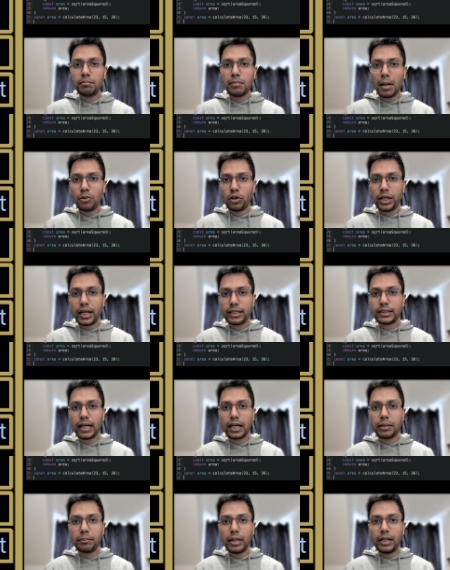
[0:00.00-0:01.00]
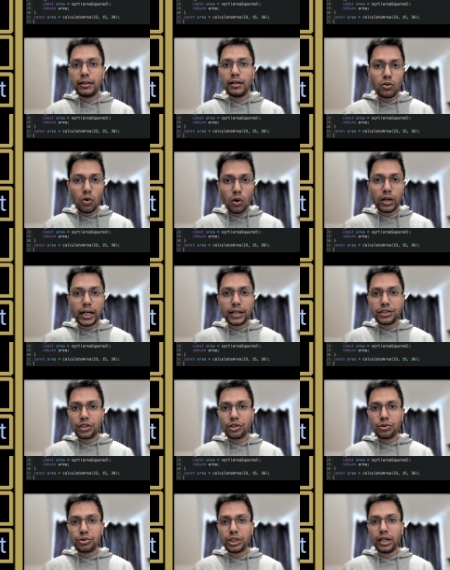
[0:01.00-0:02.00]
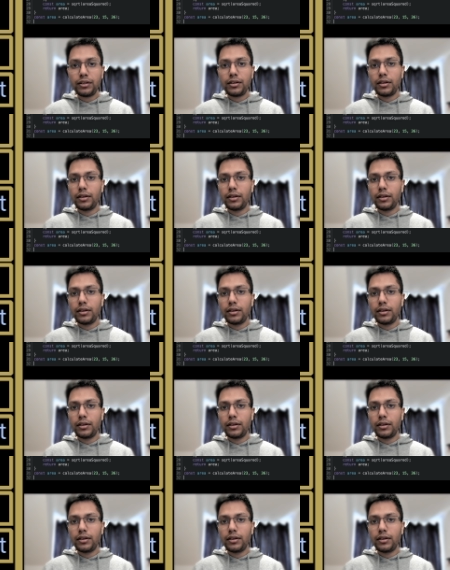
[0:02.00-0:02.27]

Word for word: memory assignment, code execution,